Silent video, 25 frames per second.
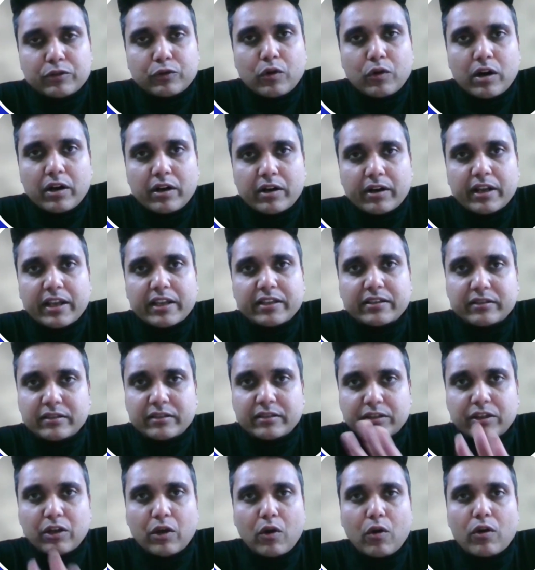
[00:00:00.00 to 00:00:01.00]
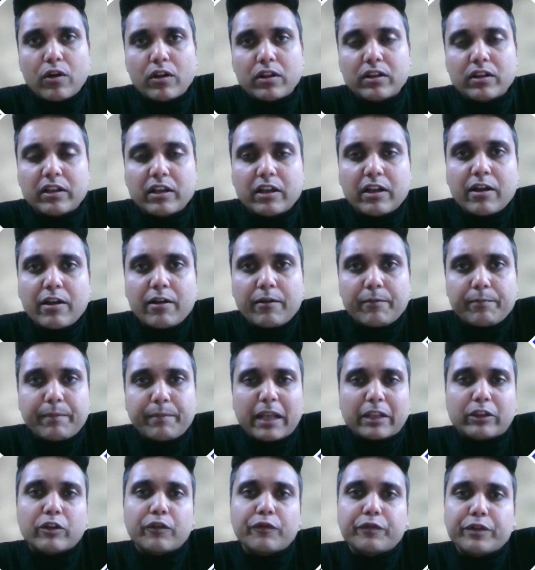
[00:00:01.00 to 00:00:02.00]
to address all the
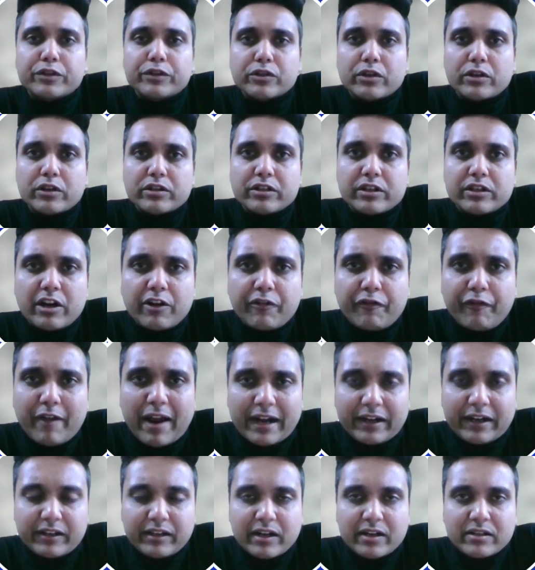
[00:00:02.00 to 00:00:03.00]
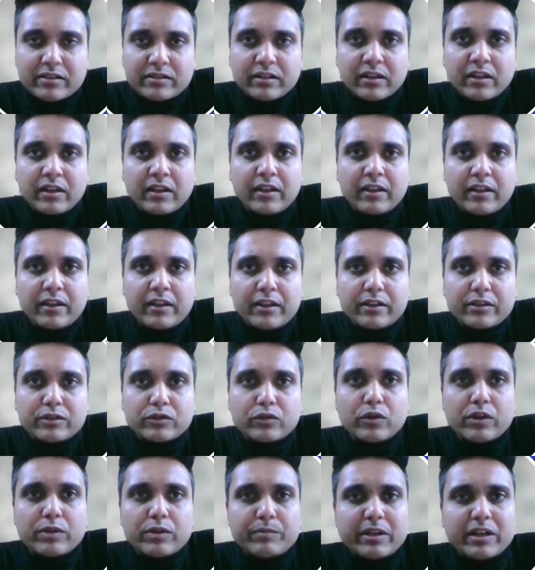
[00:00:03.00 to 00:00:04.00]
pathophysiological factors.
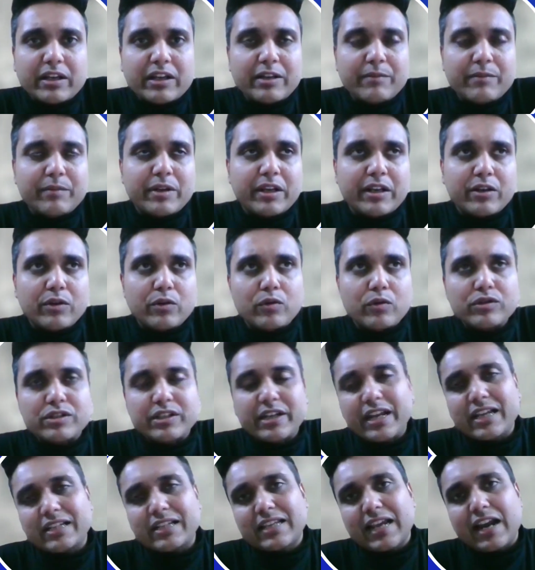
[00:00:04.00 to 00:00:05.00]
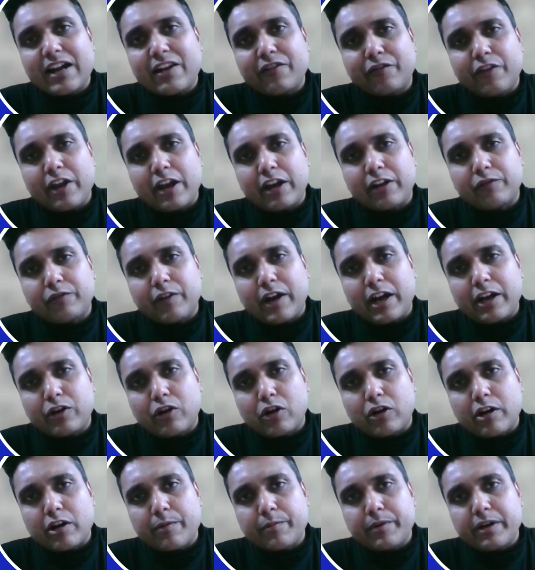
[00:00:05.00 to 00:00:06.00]
So imeglimin, no GI side effect, well
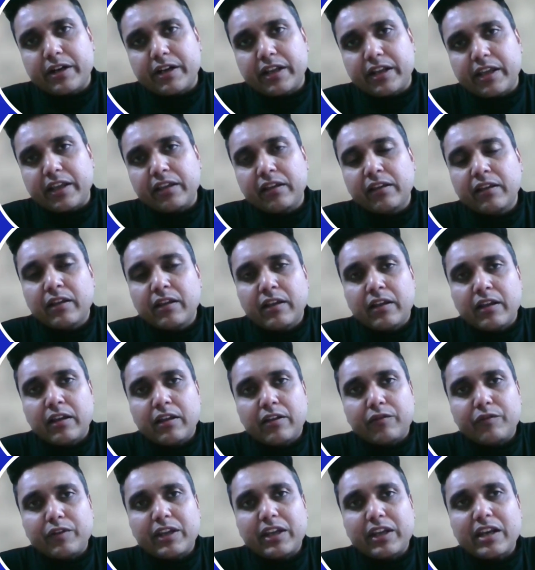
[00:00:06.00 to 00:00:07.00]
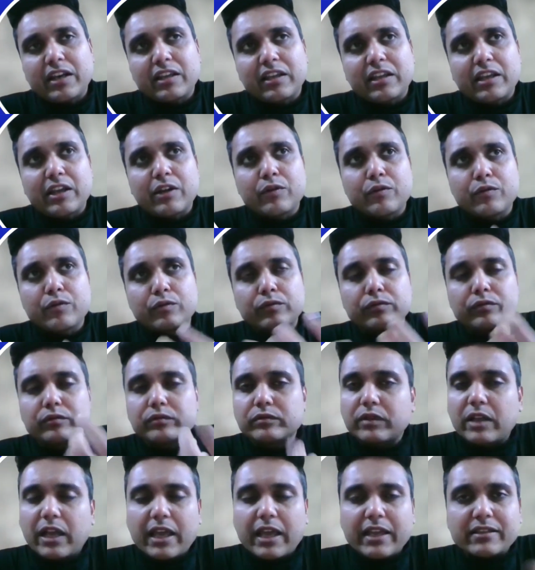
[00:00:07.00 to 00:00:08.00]
tolerability. We can give
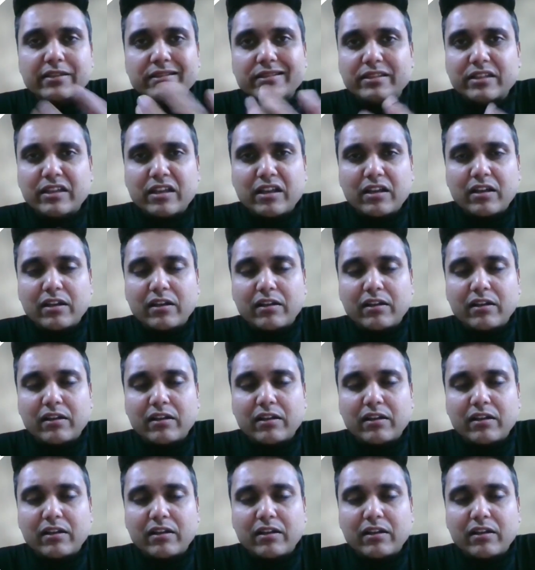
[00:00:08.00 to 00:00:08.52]
as